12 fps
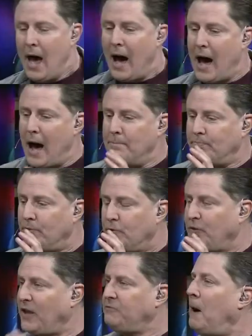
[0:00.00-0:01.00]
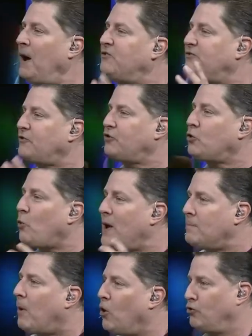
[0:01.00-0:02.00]
FlexPod is such a
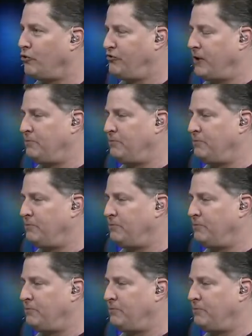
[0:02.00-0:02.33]
great partnership